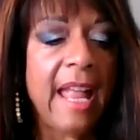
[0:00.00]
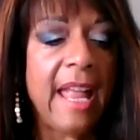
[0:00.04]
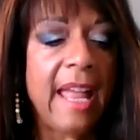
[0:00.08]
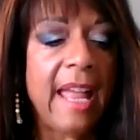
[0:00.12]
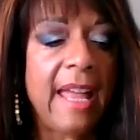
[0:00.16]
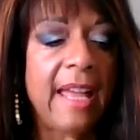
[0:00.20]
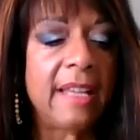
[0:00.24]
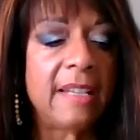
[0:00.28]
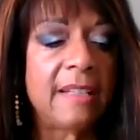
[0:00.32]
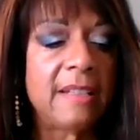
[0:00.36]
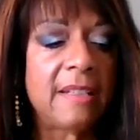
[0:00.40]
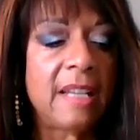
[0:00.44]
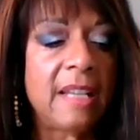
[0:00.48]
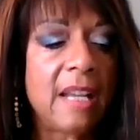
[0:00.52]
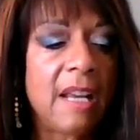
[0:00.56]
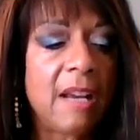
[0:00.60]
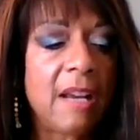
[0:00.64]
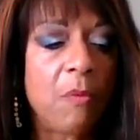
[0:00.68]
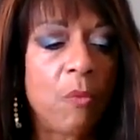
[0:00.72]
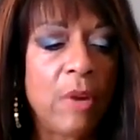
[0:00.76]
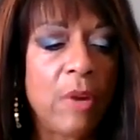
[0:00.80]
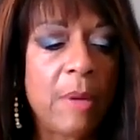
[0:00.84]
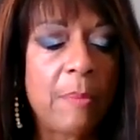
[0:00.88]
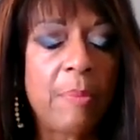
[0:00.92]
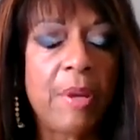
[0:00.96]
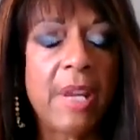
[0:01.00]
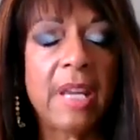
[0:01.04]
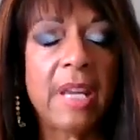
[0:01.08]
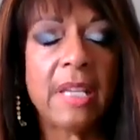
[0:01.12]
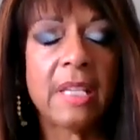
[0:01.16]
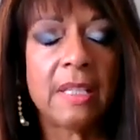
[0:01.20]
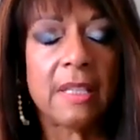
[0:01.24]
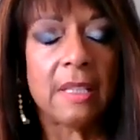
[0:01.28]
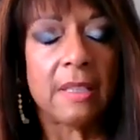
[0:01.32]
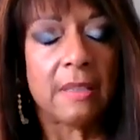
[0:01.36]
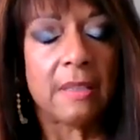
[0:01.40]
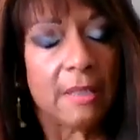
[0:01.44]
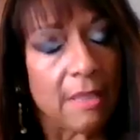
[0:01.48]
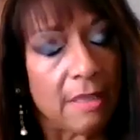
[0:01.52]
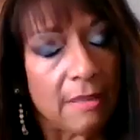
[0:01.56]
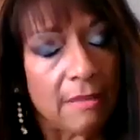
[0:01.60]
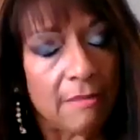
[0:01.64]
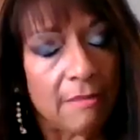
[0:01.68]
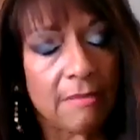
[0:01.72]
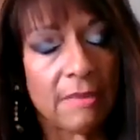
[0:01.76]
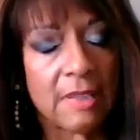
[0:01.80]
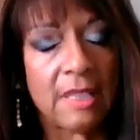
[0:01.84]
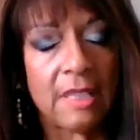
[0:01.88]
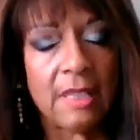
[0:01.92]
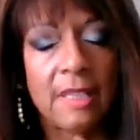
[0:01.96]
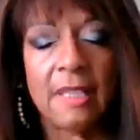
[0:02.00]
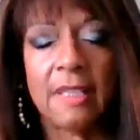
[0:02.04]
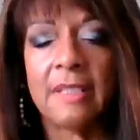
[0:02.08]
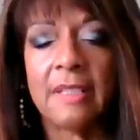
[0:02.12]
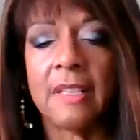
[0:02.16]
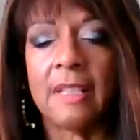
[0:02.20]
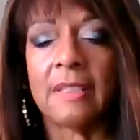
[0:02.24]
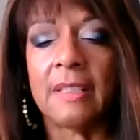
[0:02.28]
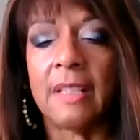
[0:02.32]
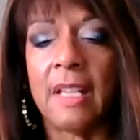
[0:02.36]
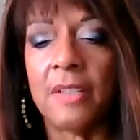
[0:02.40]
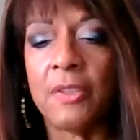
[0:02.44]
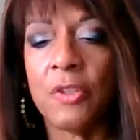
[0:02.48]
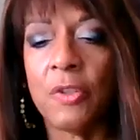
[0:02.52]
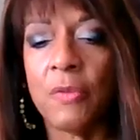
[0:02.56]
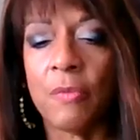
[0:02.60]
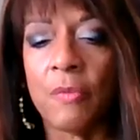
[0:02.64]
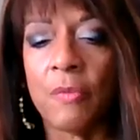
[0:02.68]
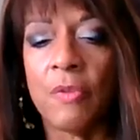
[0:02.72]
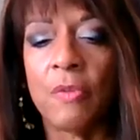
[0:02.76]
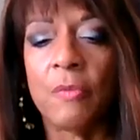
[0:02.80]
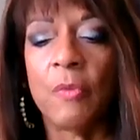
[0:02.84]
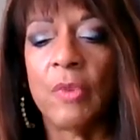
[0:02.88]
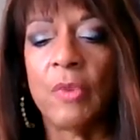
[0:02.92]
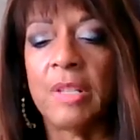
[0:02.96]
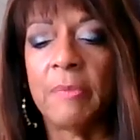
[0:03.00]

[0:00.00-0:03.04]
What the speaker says: and we picketed the lunchroom.